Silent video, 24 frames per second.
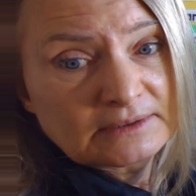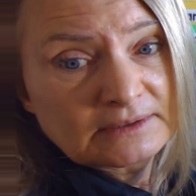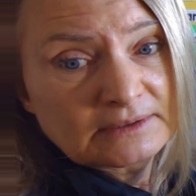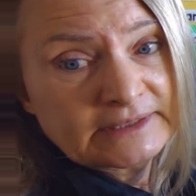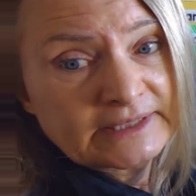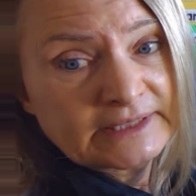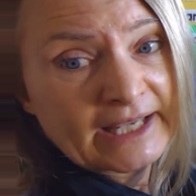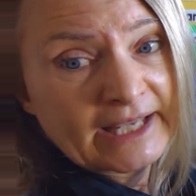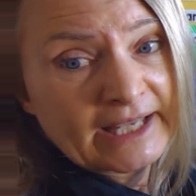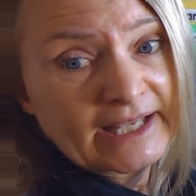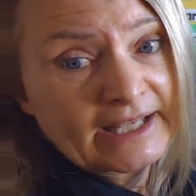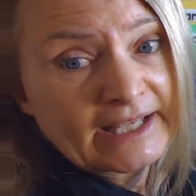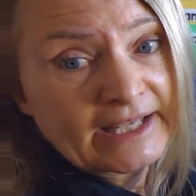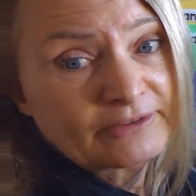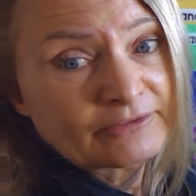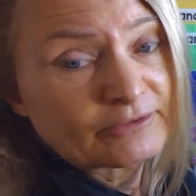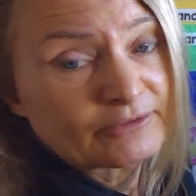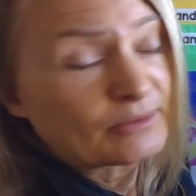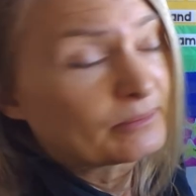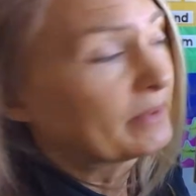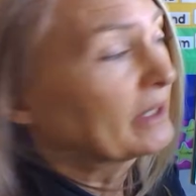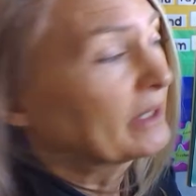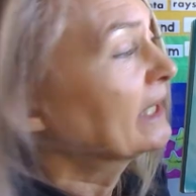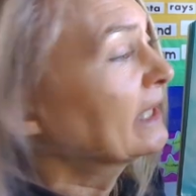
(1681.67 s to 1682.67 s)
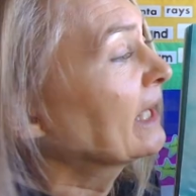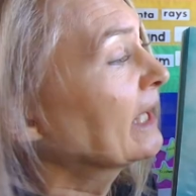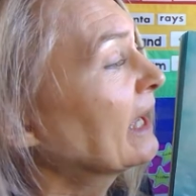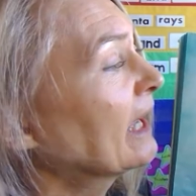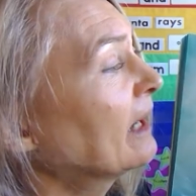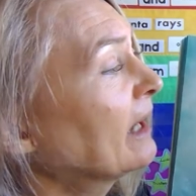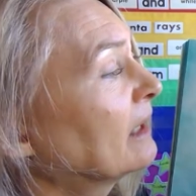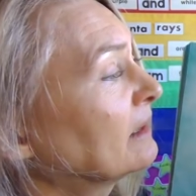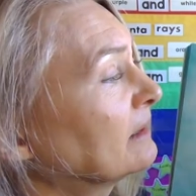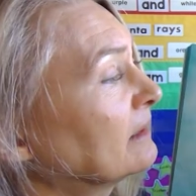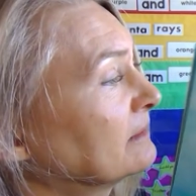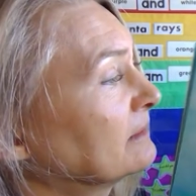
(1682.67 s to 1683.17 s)
Yay for Big
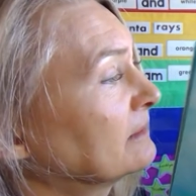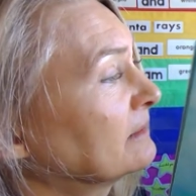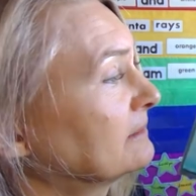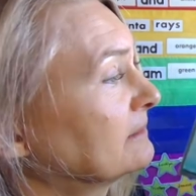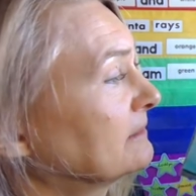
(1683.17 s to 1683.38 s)
Al.